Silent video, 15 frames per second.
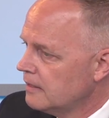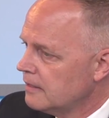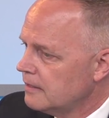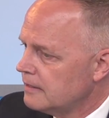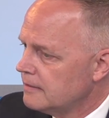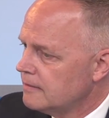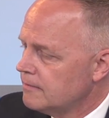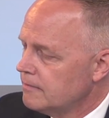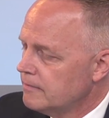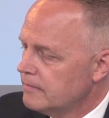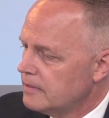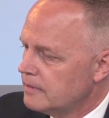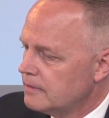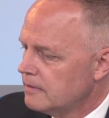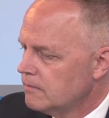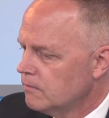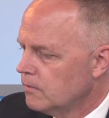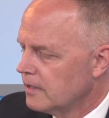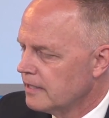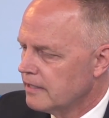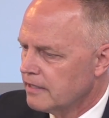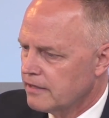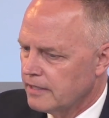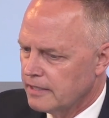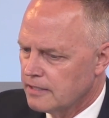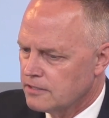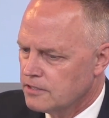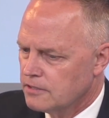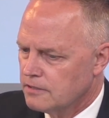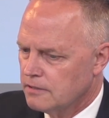One of the
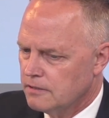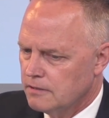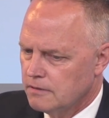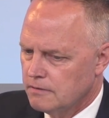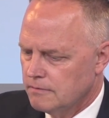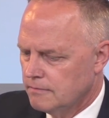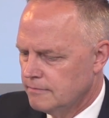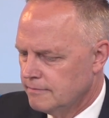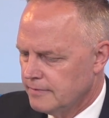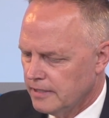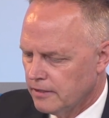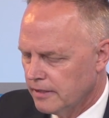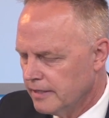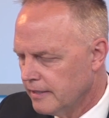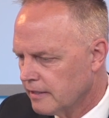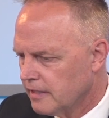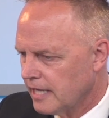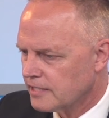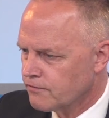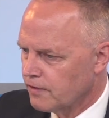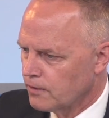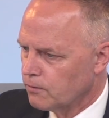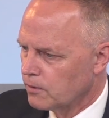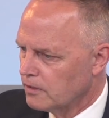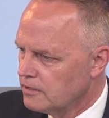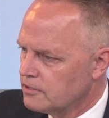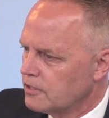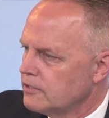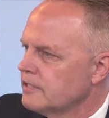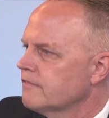things in the classified
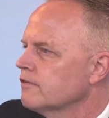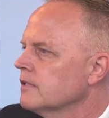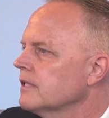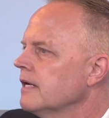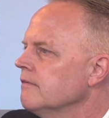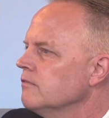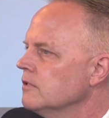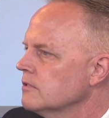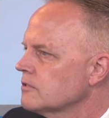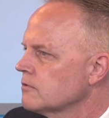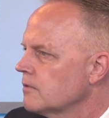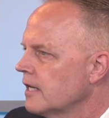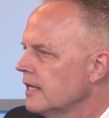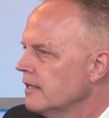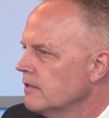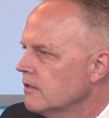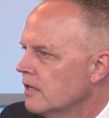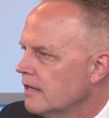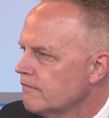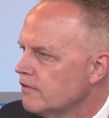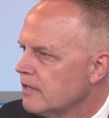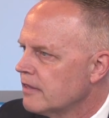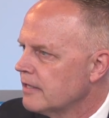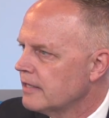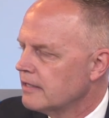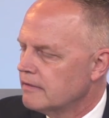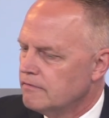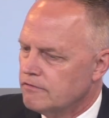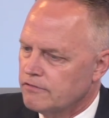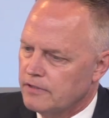world is there are different levels, right? You often
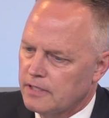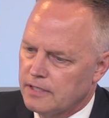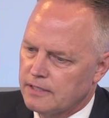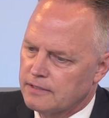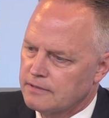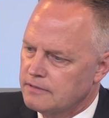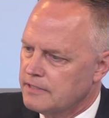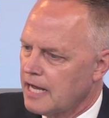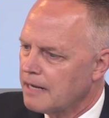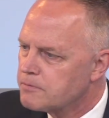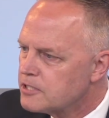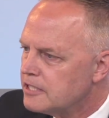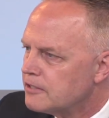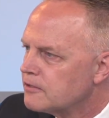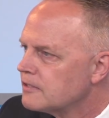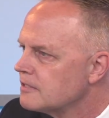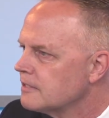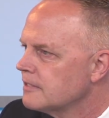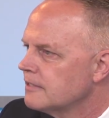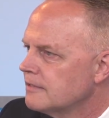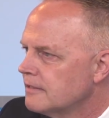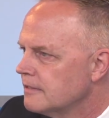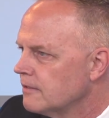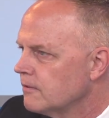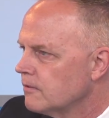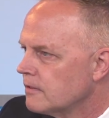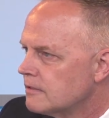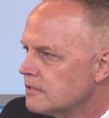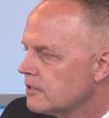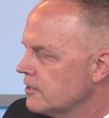think of top secrets,
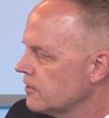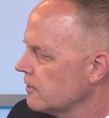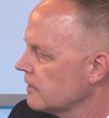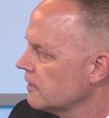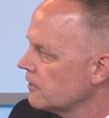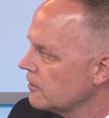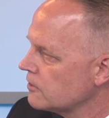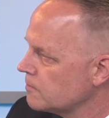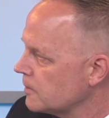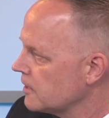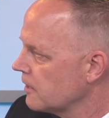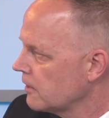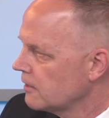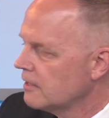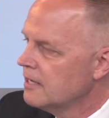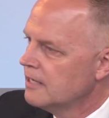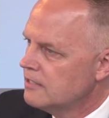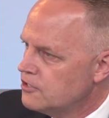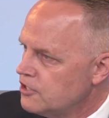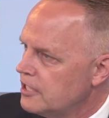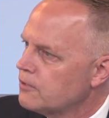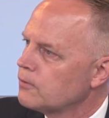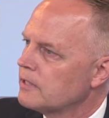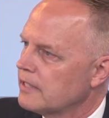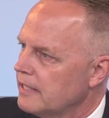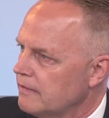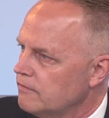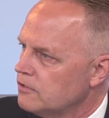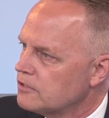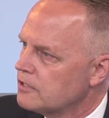security clearance, but there are secret
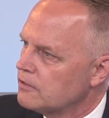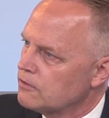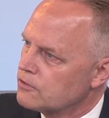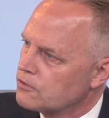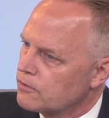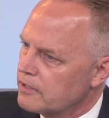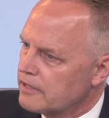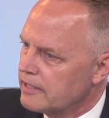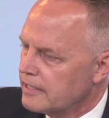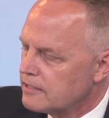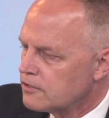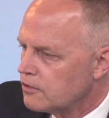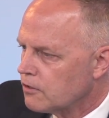levels and those sort of things.